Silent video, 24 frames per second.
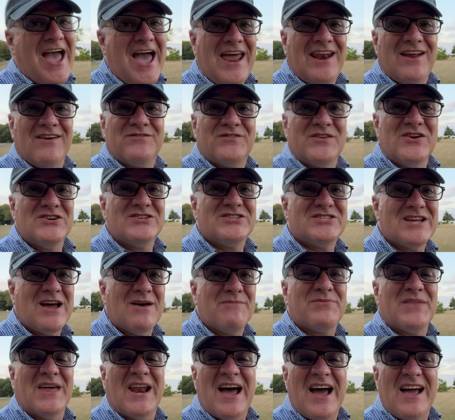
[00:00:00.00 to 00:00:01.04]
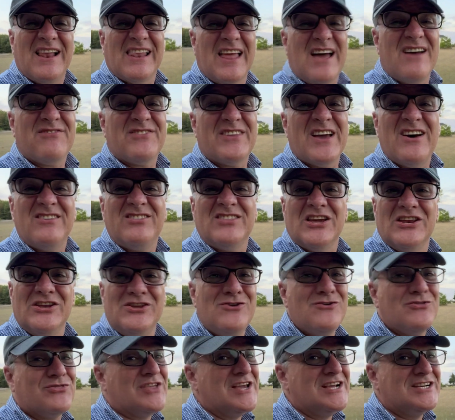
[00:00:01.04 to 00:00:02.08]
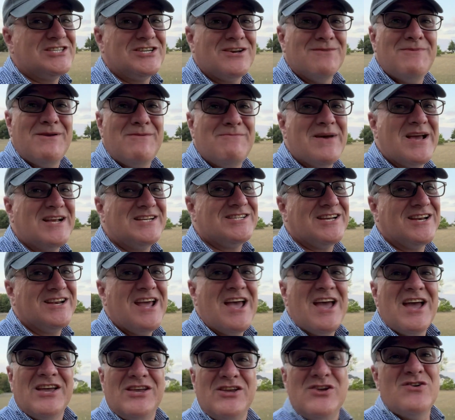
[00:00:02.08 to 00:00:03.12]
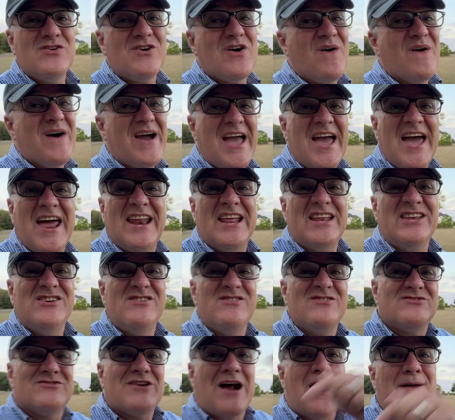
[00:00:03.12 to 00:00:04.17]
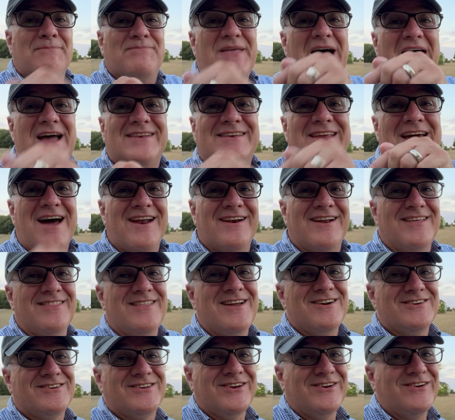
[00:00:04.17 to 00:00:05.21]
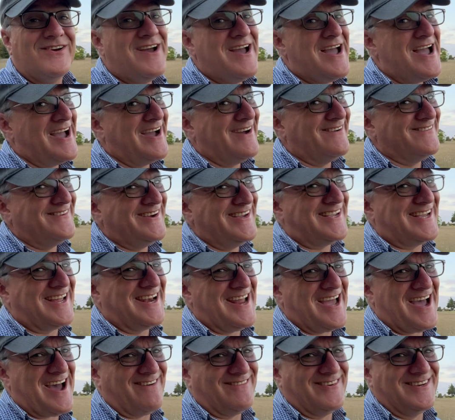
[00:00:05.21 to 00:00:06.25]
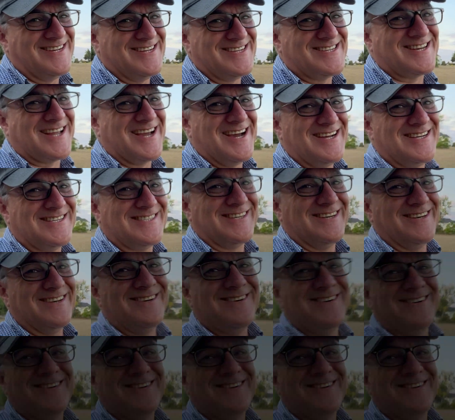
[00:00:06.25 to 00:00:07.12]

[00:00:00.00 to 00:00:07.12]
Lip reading: And if there's something I left out that you think should be mentioned, you go ahead and you drop that down in there too, and we can have a discussion.